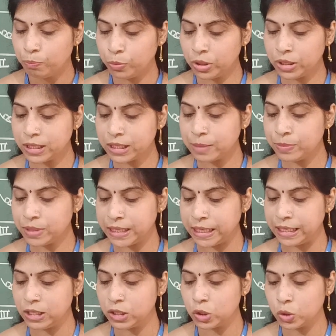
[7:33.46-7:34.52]
Put some
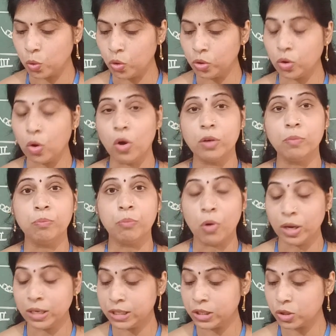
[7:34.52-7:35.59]
seeds soaked on
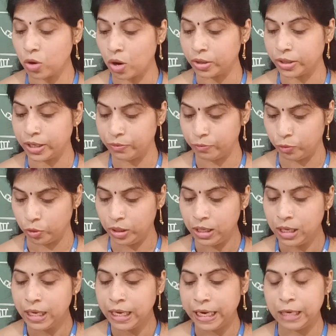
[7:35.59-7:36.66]
moist cotton wool
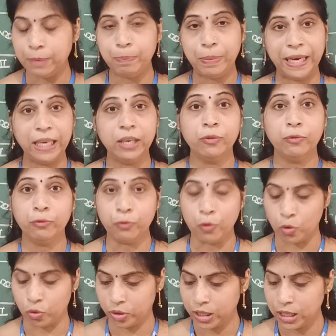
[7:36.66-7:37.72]
in plate
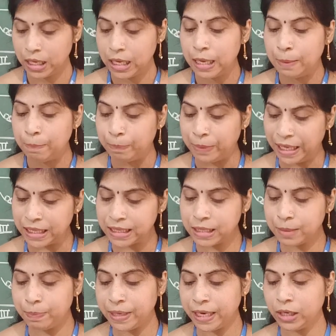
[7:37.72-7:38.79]
4. Place
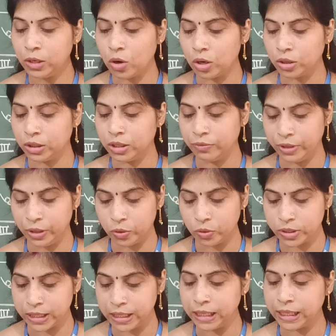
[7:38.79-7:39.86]
the plate on the
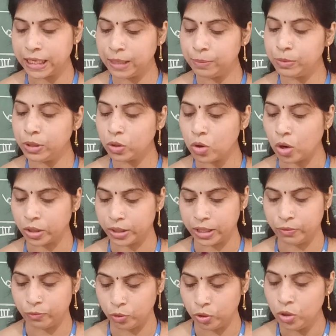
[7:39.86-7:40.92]
windowsill. Keep the
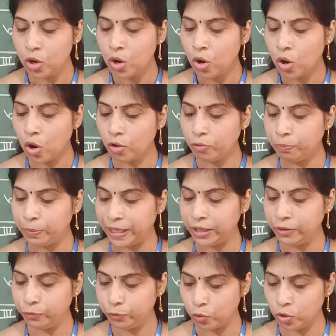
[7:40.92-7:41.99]
cotton wool of
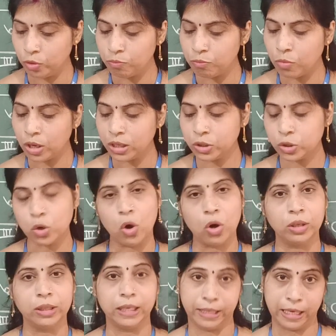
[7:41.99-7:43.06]
plate 4 moist
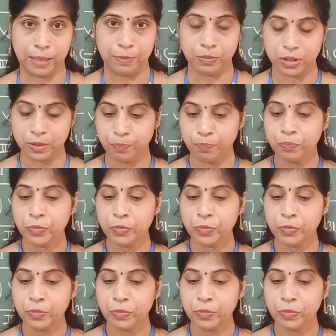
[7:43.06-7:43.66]
all the times.